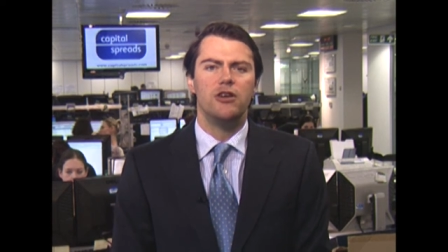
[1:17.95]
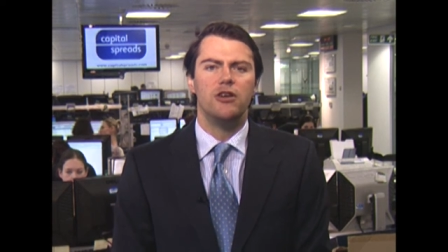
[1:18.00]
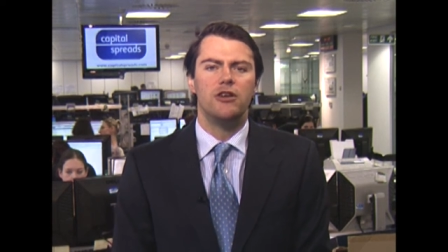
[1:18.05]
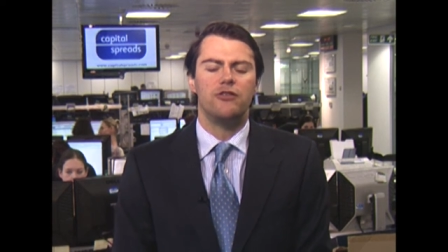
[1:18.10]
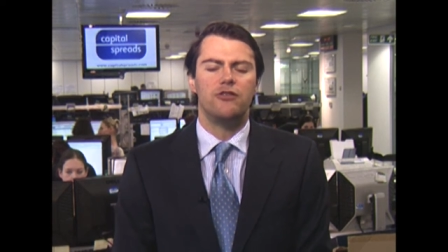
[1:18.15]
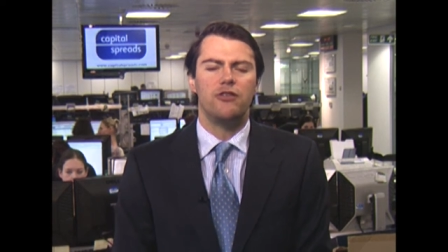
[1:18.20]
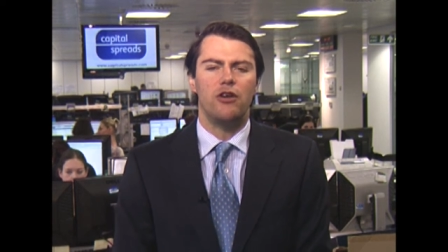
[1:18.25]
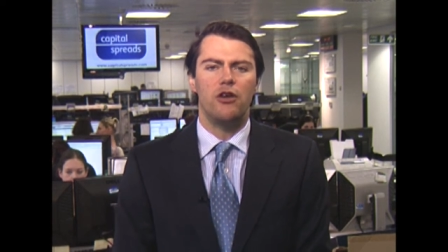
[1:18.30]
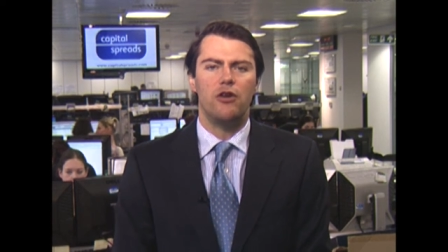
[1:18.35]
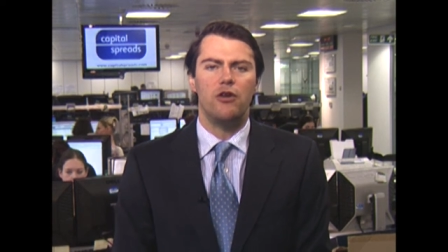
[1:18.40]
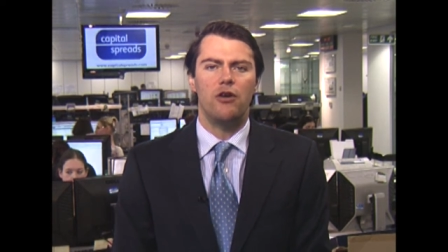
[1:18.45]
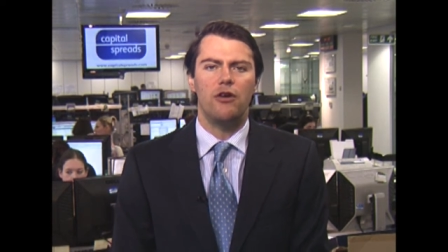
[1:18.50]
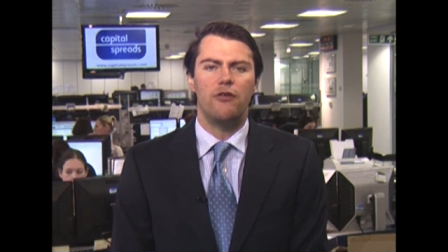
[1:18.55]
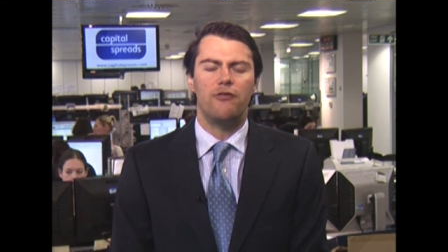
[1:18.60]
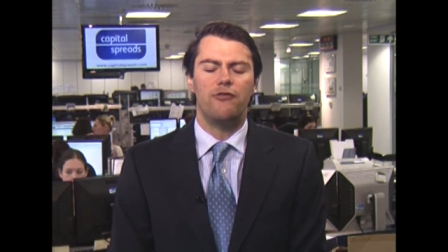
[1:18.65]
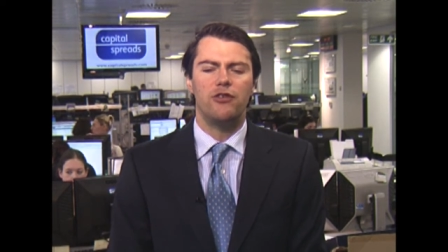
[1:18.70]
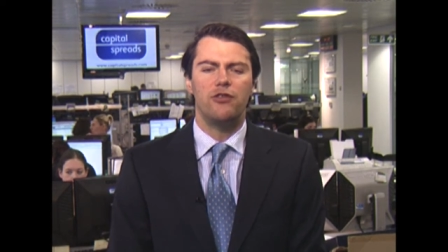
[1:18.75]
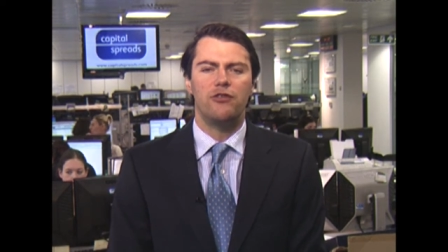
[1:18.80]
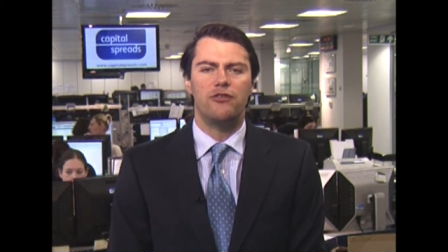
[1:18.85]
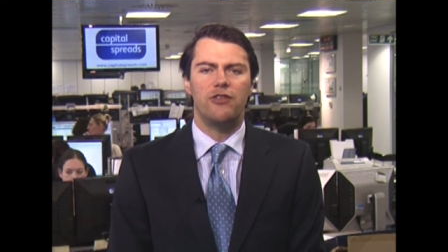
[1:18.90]
So a
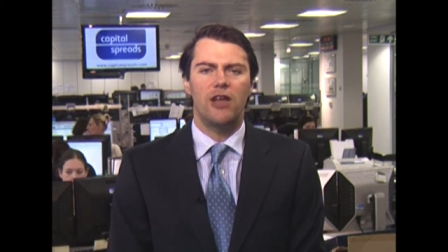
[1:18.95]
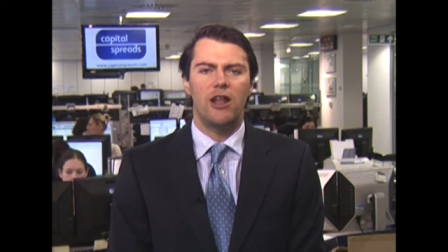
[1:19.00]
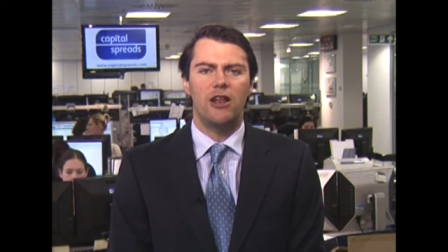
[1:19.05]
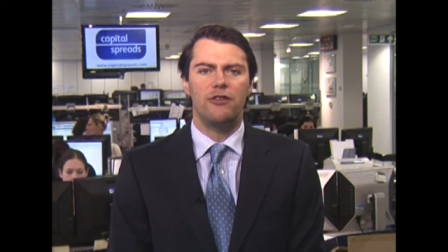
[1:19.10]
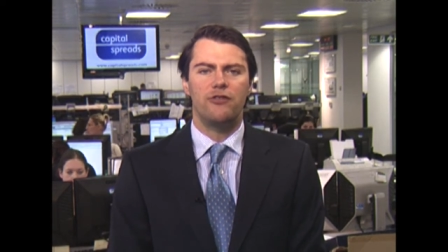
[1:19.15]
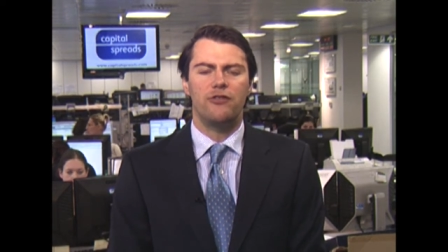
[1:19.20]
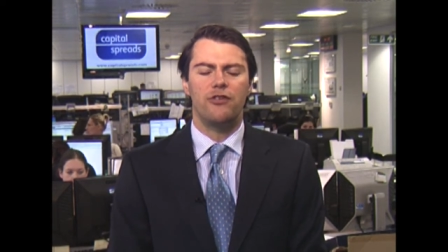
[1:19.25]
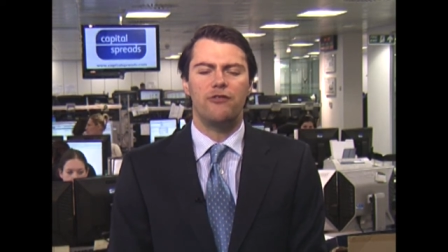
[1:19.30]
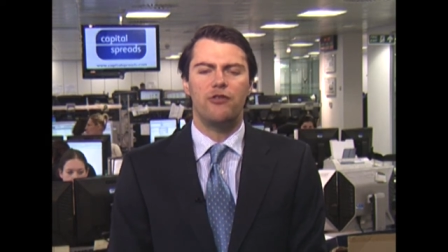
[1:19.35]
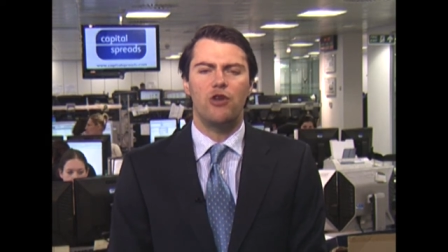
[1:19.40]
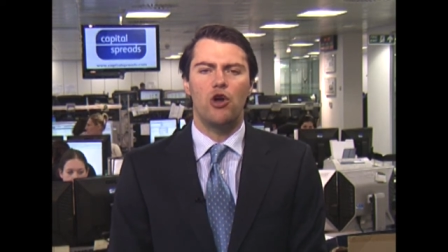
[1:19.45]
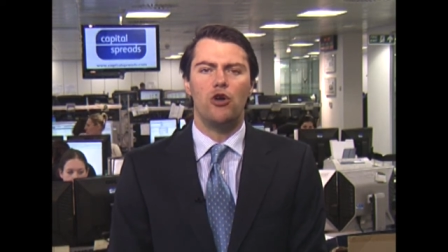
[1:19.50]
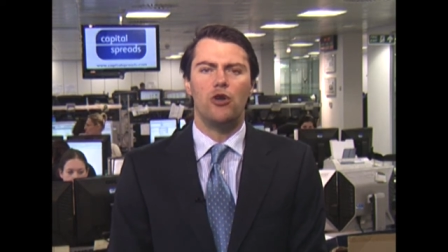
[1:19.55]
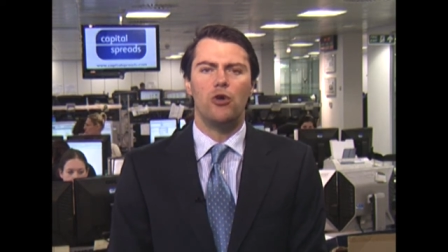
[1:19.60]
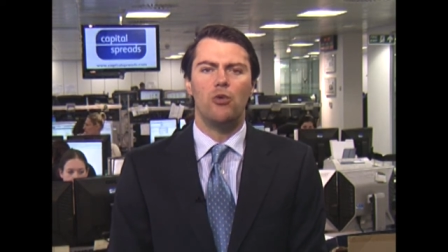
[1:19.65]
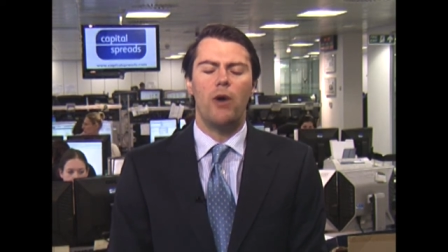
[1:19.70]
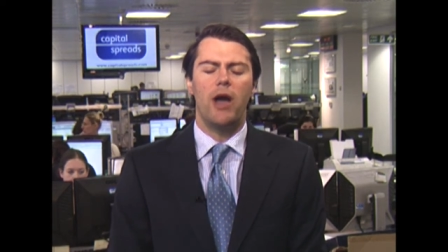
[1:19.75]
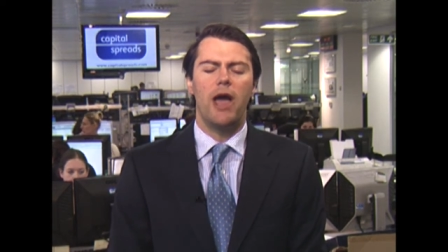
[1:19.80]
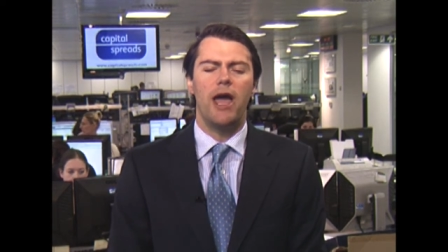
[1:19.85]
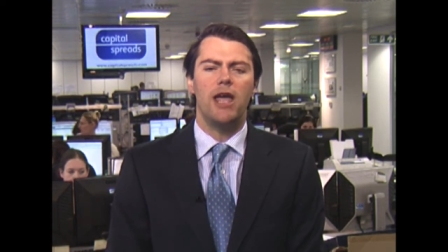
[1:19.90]
few sellers have gone
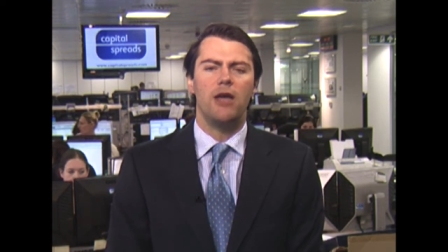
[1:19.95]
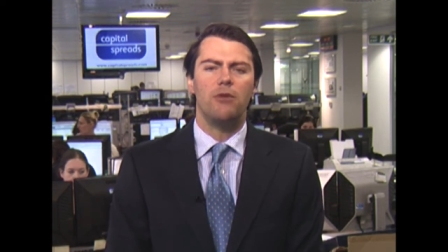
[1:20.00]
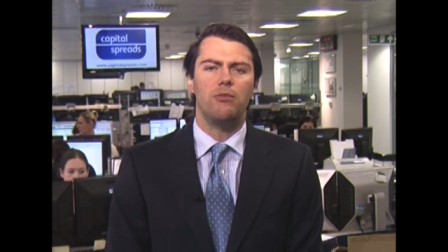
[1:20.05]
away,